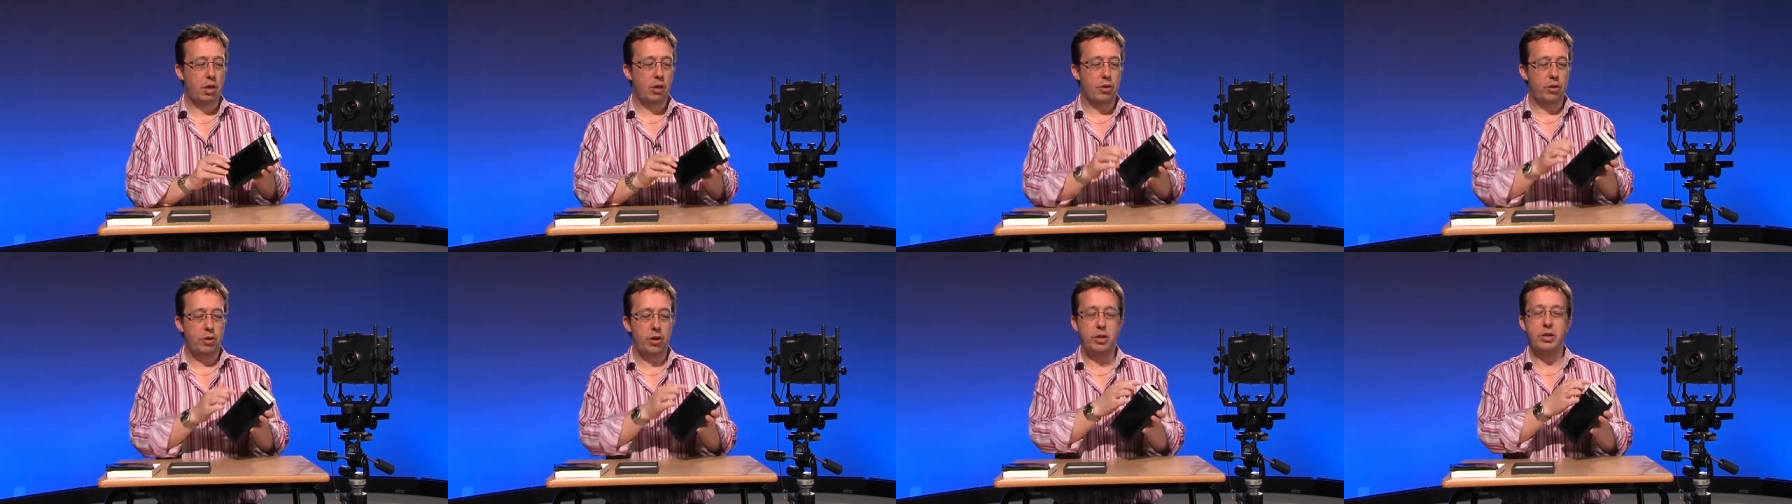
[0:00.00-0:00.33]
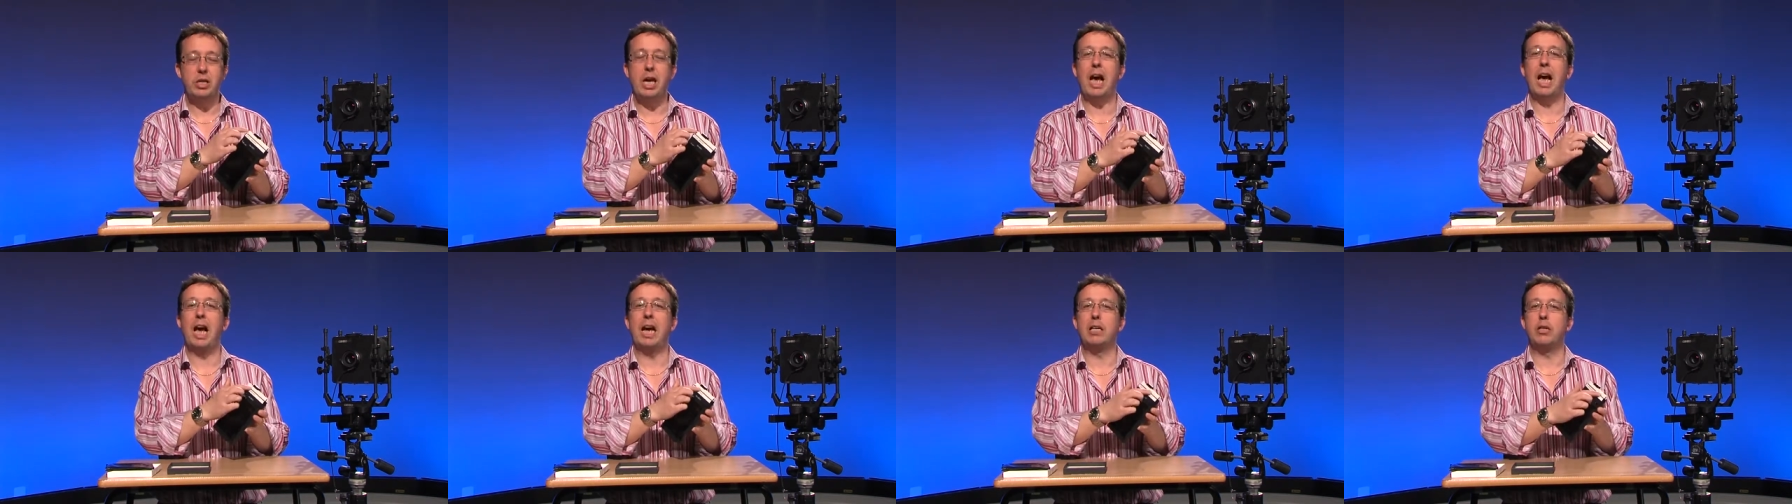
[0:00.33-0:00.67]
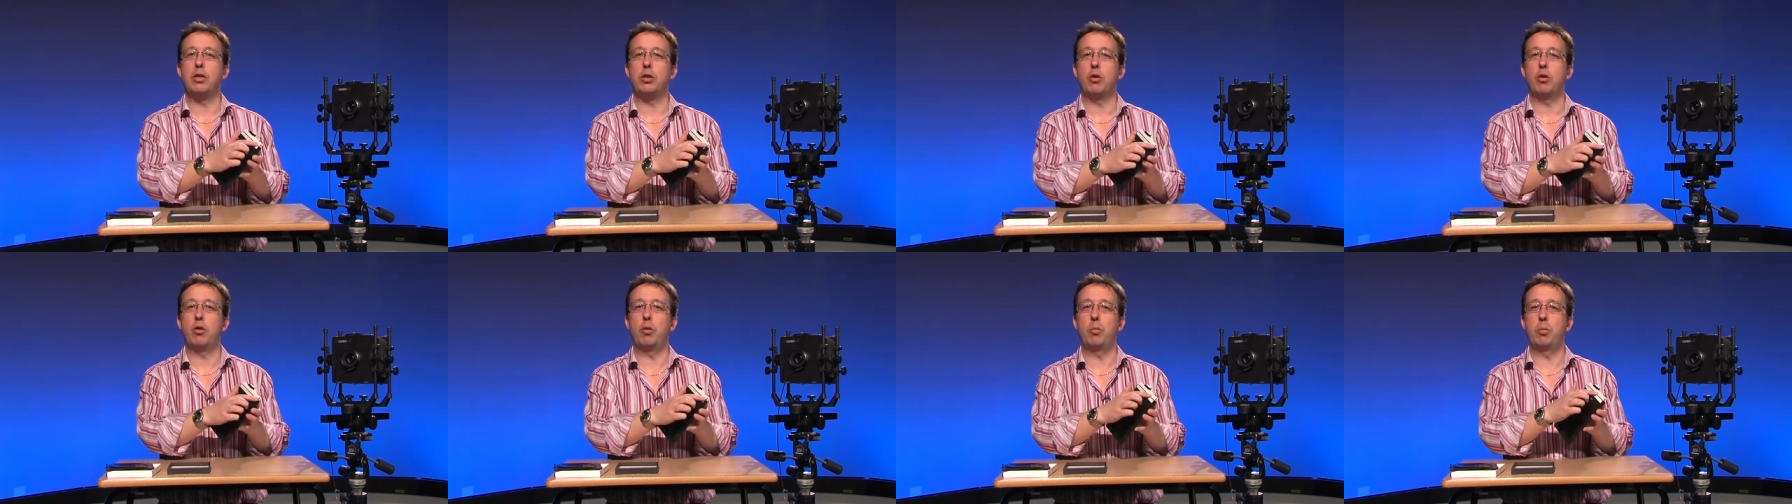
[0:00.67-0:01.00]
This
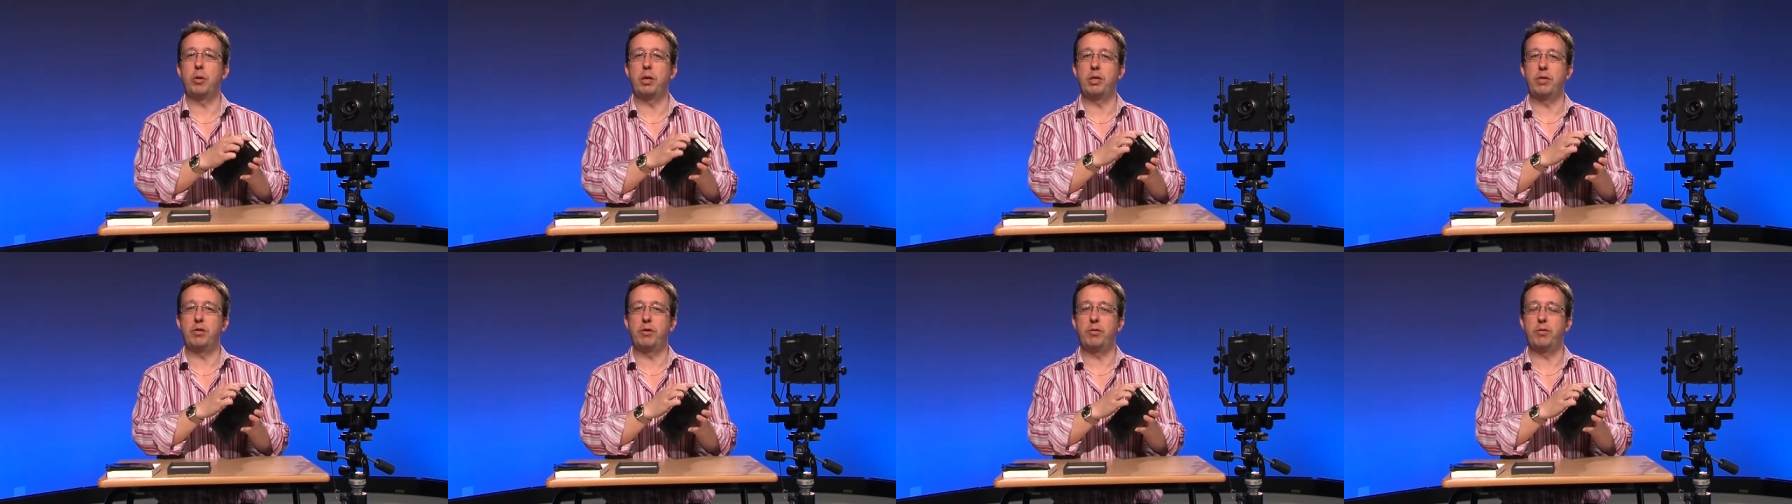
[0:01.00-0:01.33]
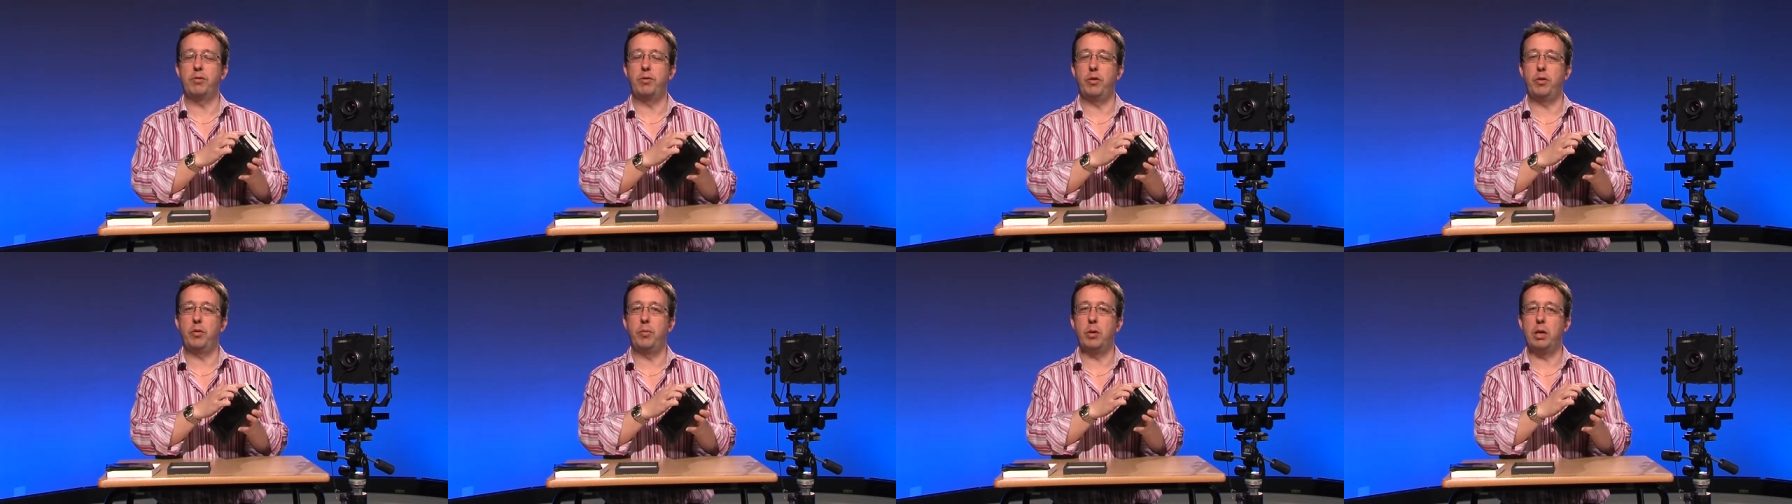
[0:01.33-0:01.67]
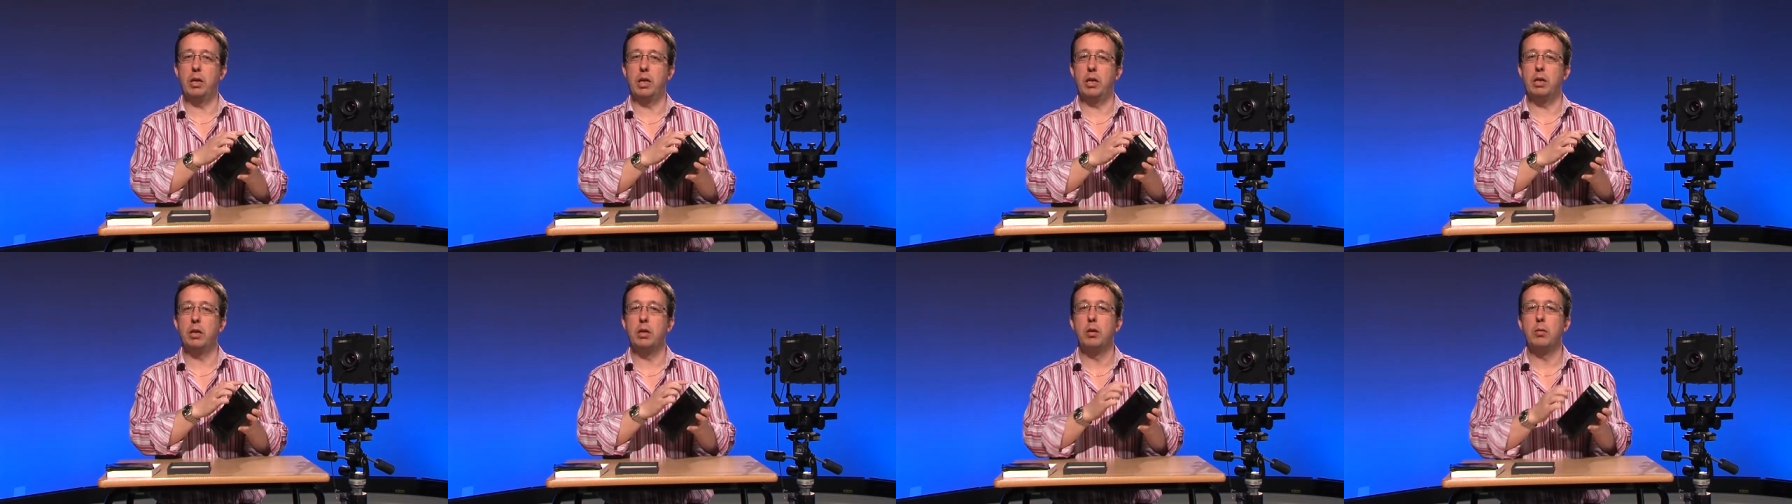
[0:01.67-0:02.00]
has got a piece of film
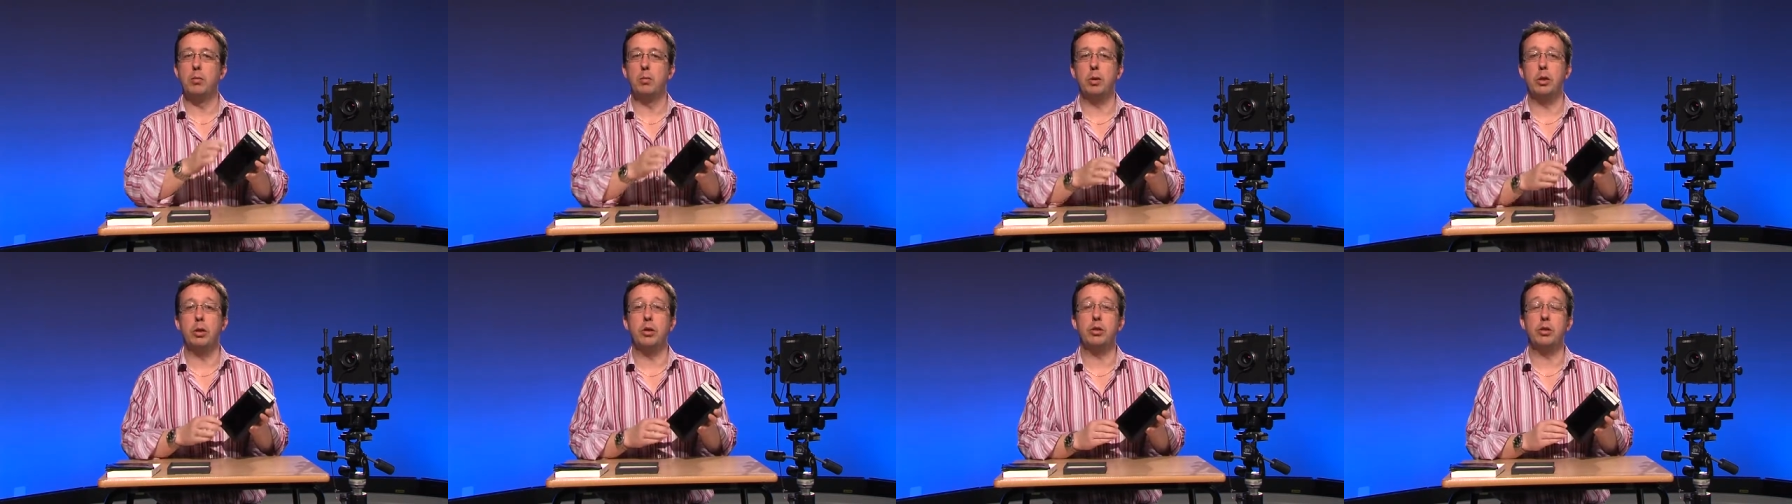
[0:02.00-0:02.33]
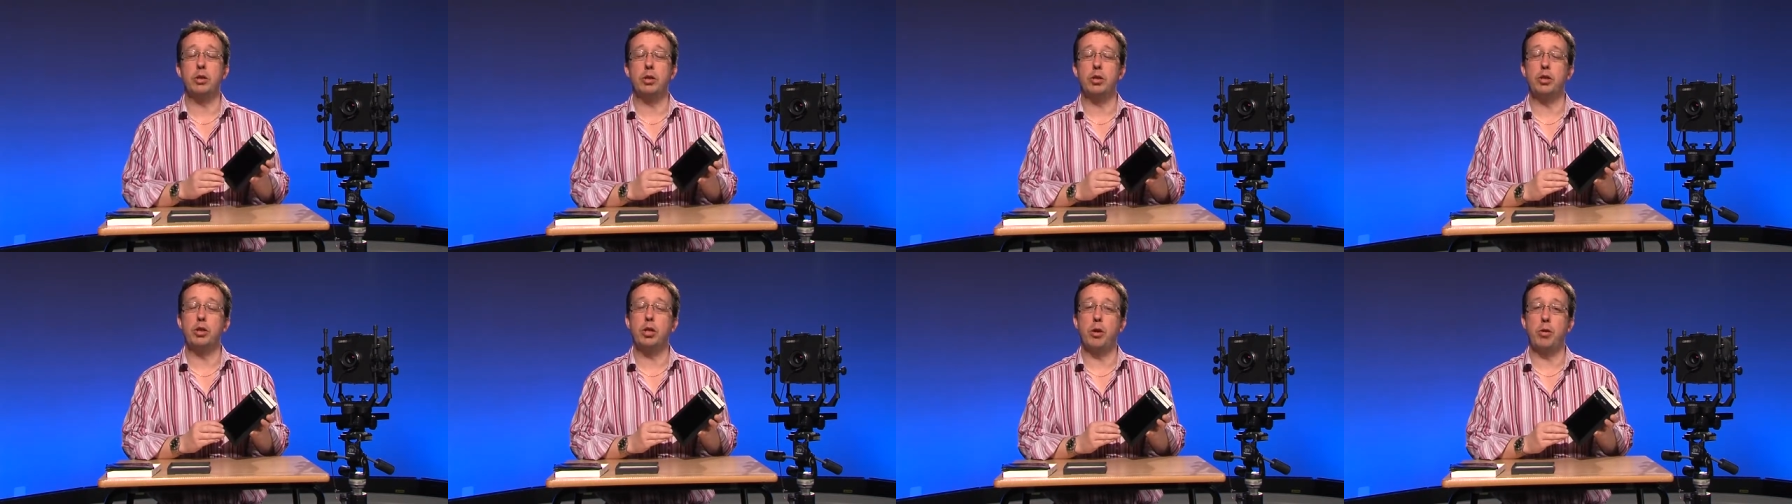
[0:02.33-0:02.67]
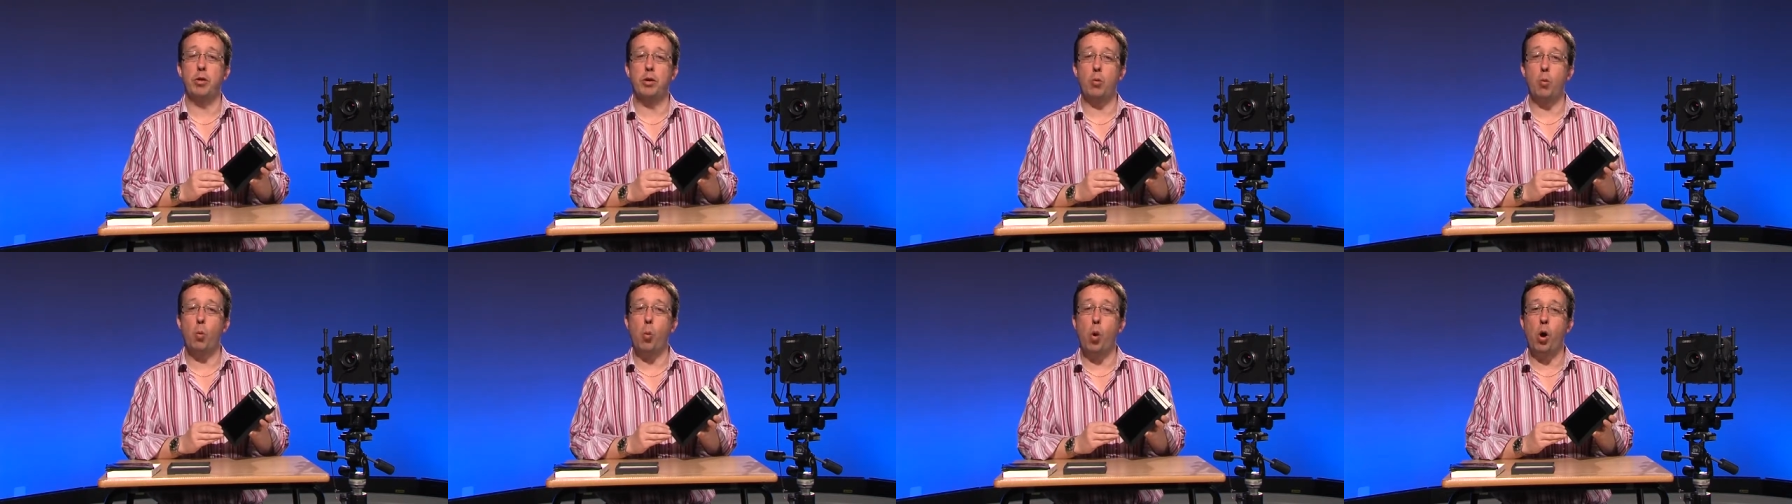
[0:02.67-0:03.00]
in it because it's
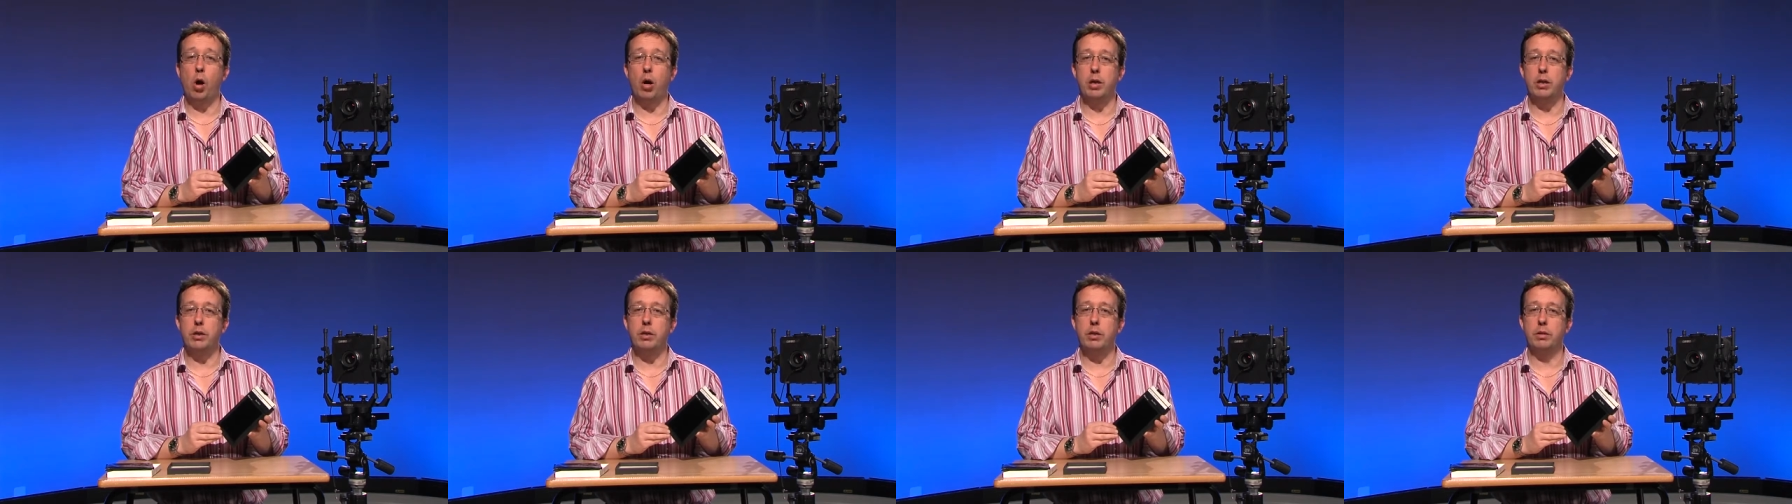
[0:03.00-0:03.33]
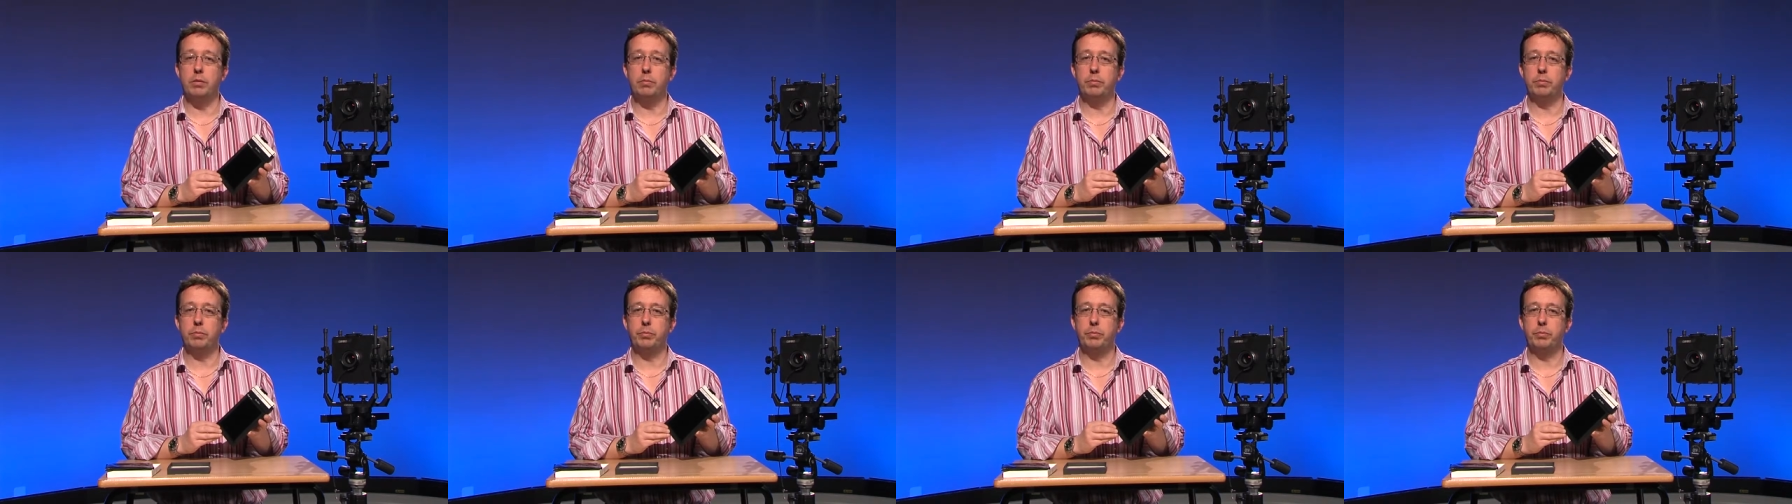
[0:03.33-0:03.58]
showing white.